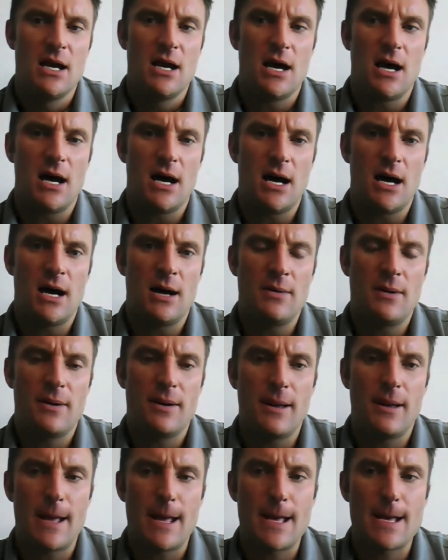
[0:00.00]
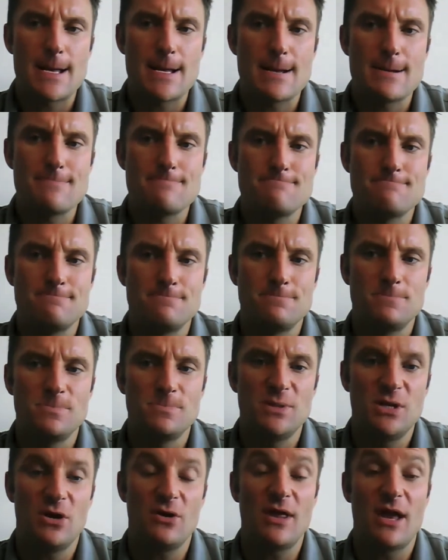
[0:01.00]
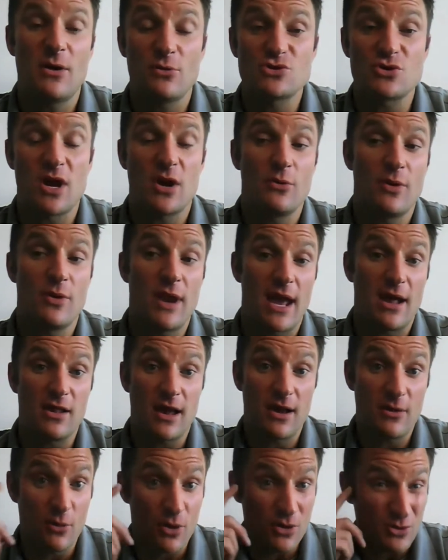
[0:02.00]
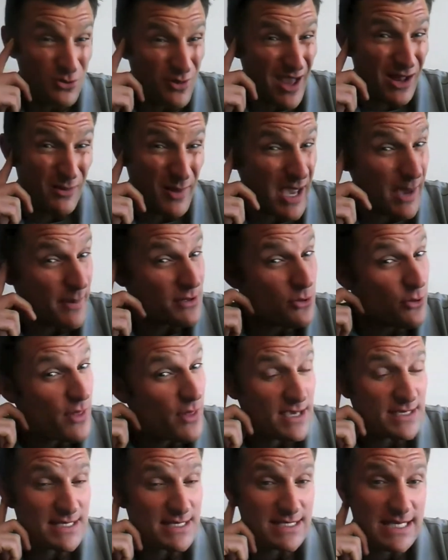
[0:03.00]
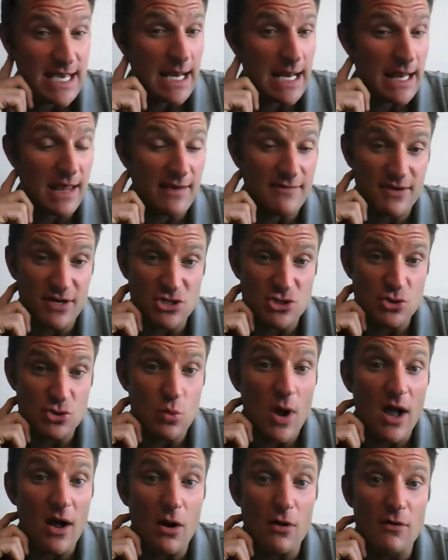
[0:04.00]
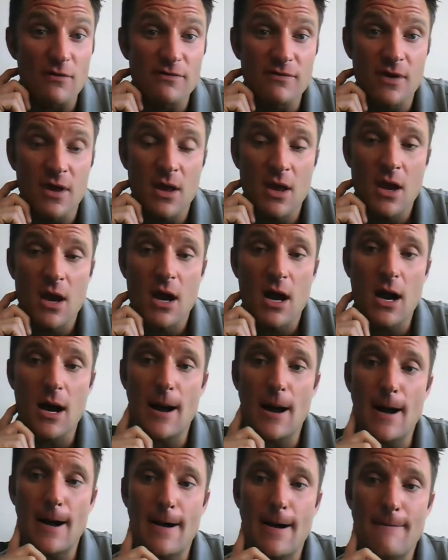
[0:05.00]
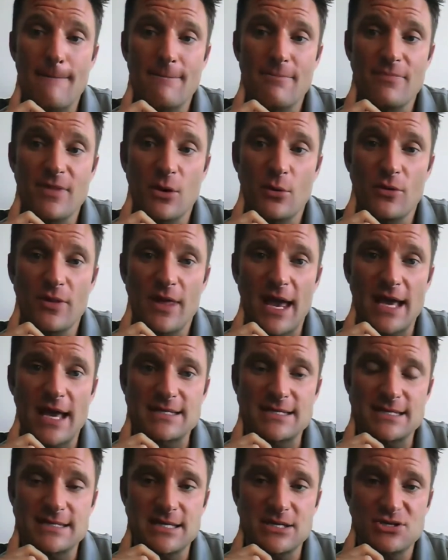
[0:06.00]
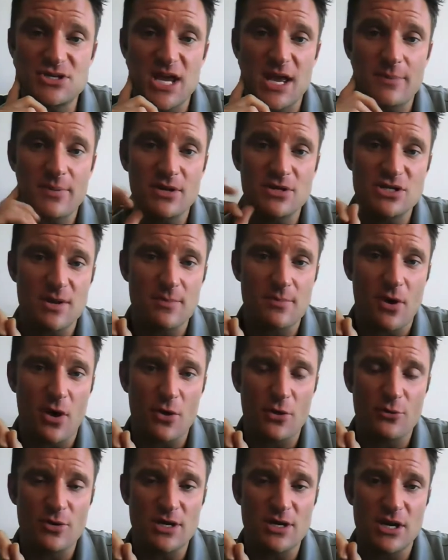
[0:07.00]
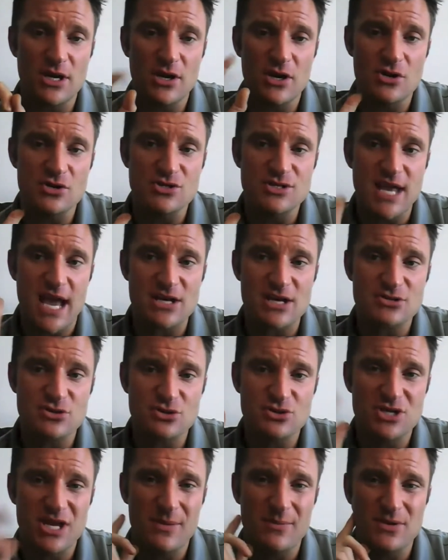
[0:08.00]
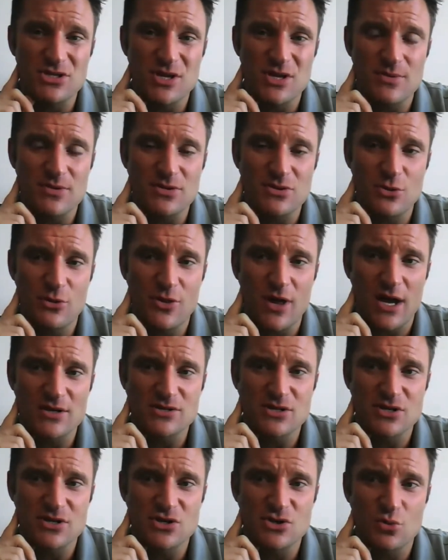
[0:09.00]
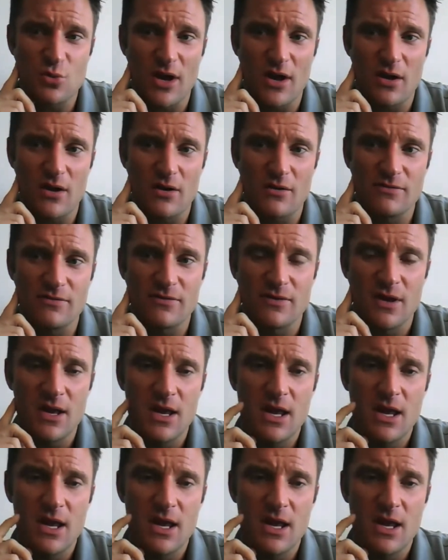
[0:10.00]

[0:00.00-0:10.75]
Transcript: You know, that's right. When I worked with Alabama in 2010, 11, and 12, they won the SEC championship all 3 years, national championship in 2012,